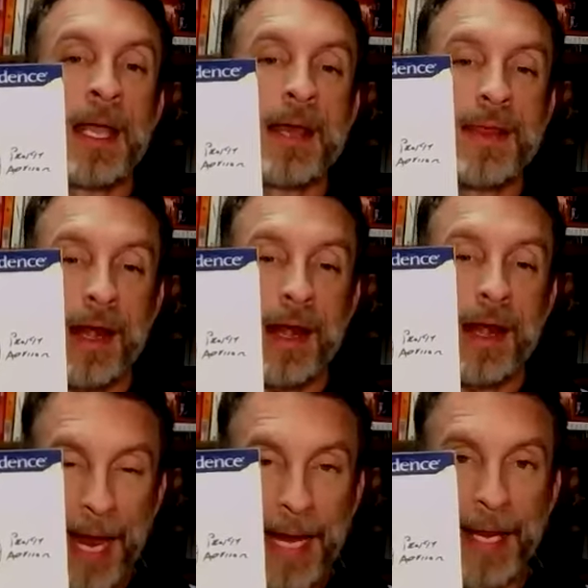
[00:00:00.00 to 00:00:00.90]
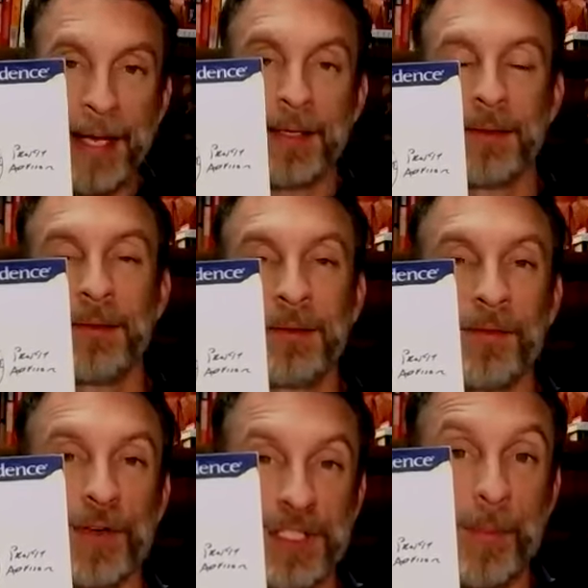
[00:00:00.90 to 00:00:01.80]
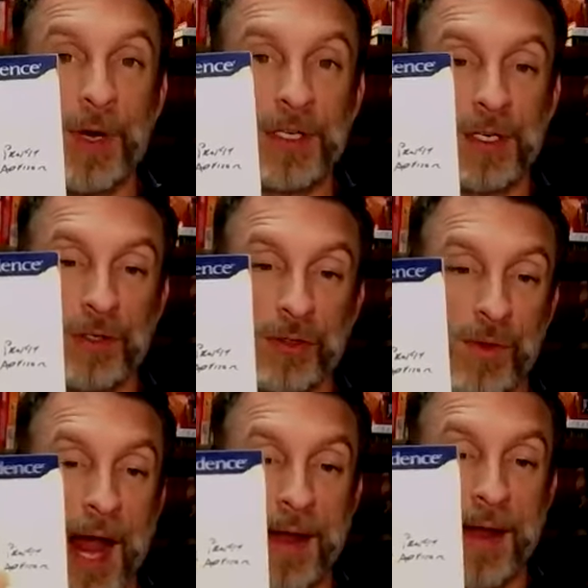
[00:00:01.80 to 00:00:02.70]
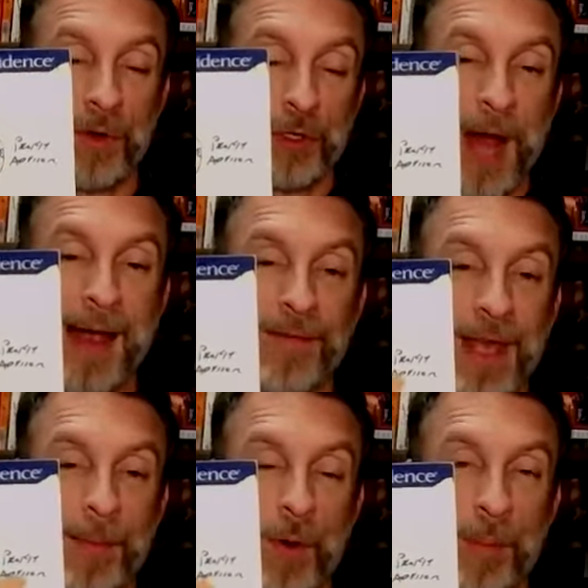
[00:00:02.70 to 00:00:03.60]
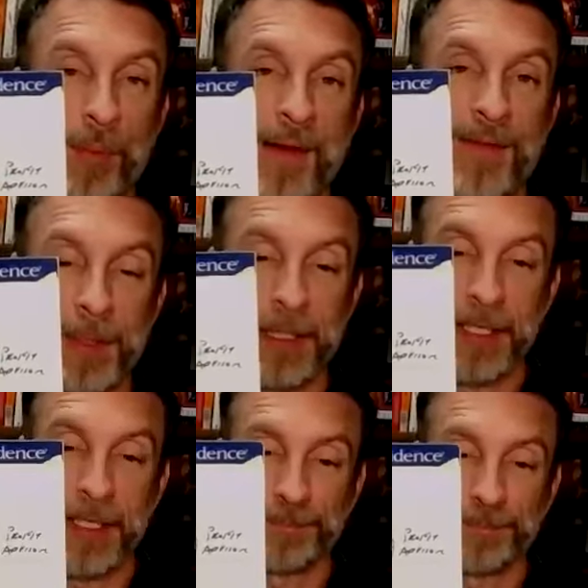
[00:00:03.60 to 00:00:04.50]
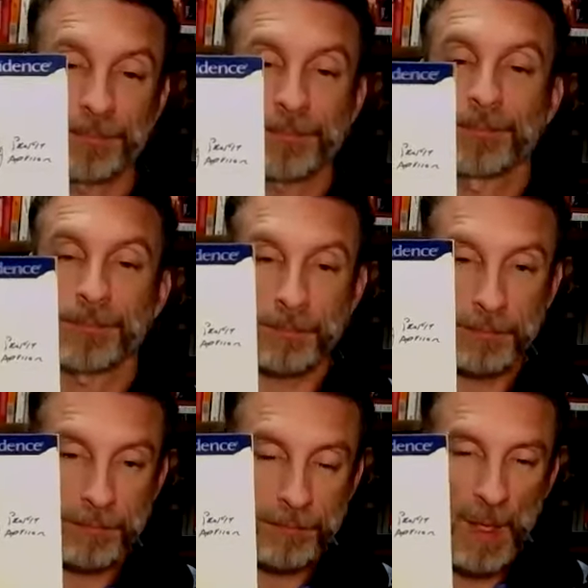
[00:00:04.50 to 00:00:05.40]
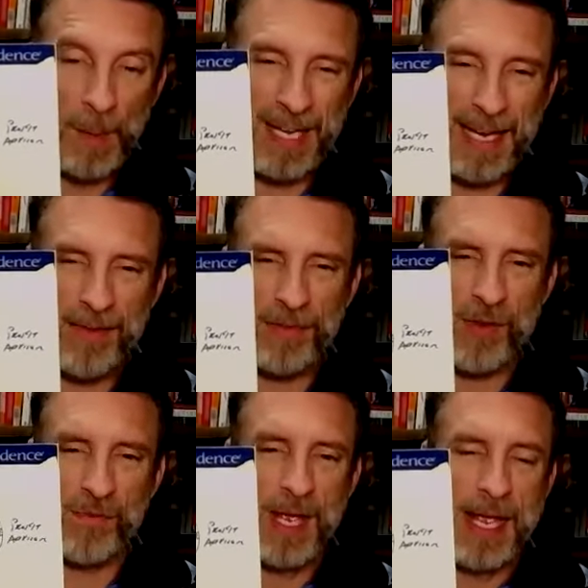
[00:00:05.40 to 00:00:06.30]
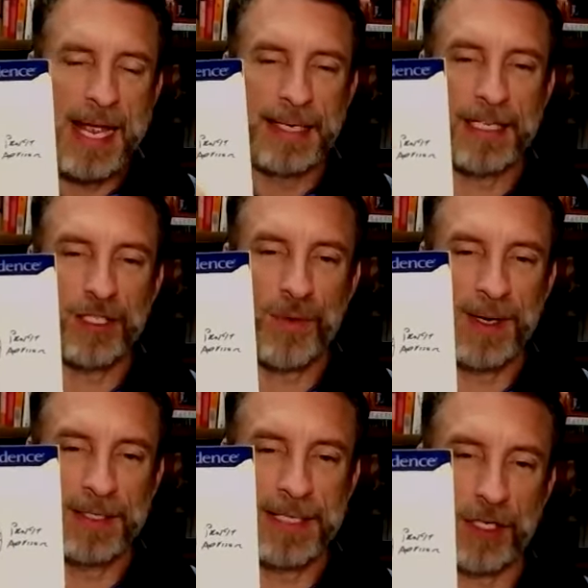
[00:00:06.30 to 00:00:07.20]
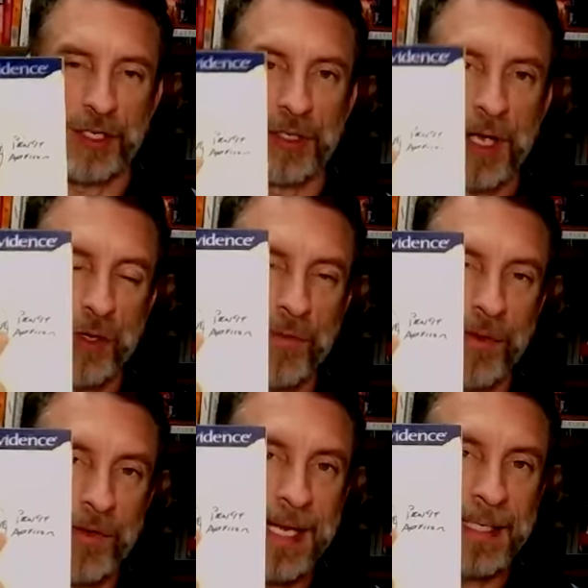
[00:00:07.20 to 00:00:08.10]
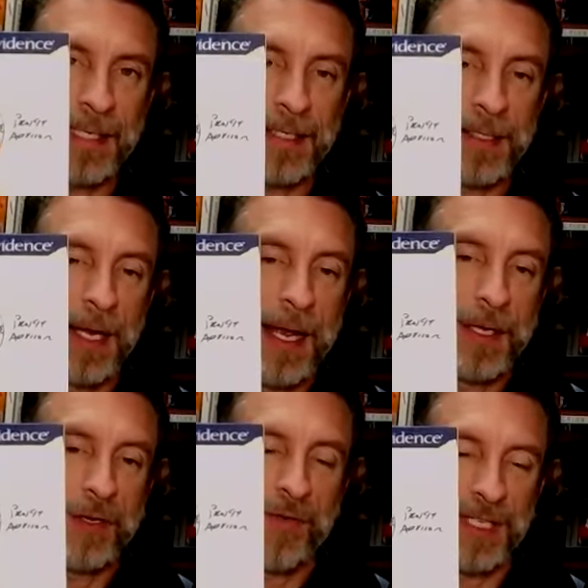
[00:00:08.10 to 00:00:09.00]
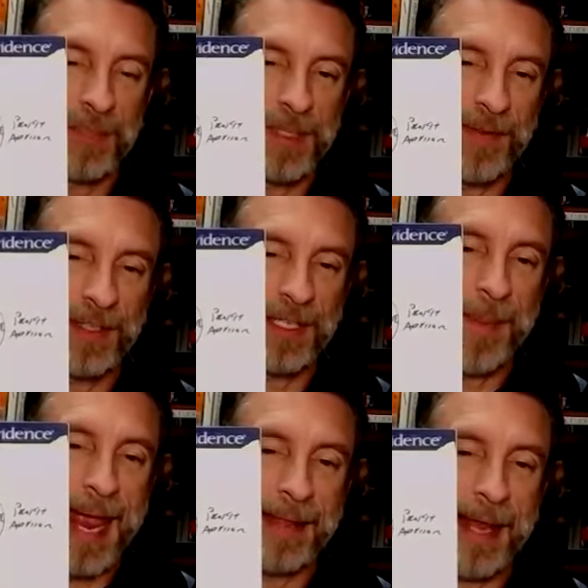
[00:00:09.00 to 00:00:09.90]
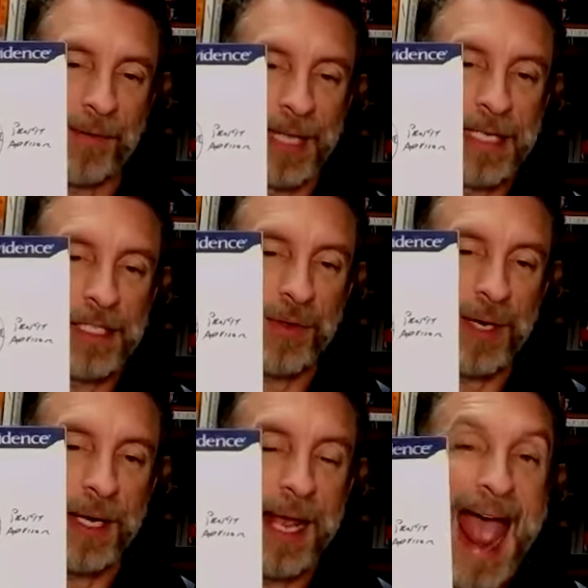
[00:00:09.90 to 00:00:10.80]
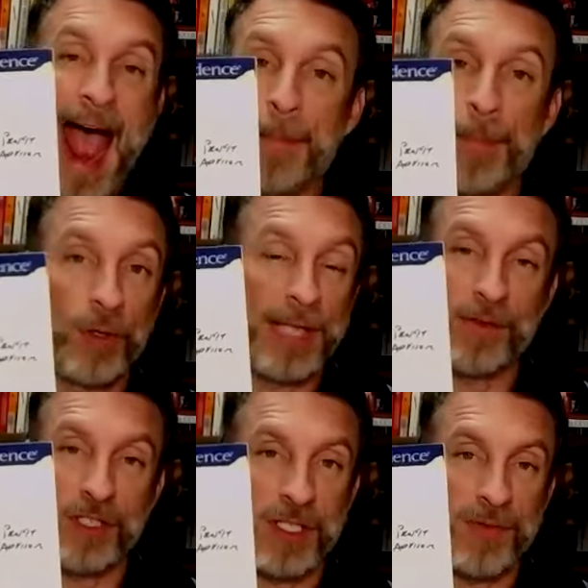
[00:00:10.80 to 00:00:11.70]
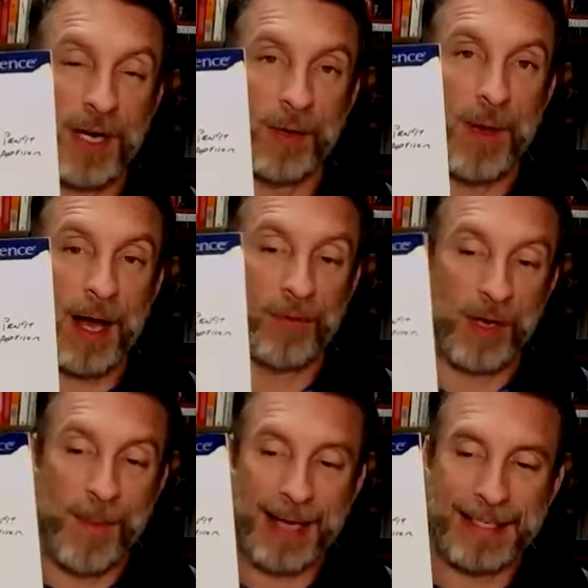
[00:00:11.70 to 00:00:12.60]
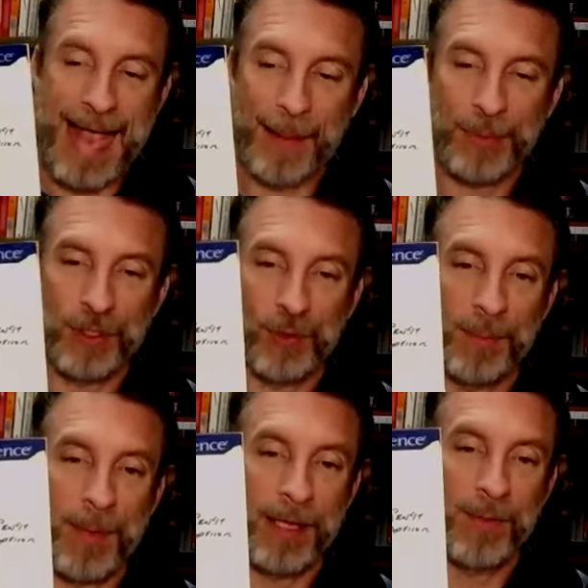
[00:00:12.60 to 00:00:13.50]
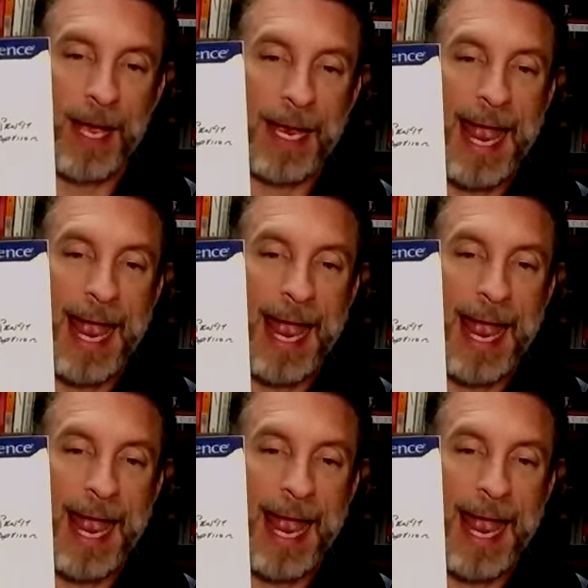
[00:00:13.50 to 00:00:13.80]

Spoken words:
that are waiting for someone to drive them on profitability. But even if you have these two intersections, you have uniqueness, you have a specific demand that relates to it. Apple leverages this very well. If we go back to the Apple story, by the way,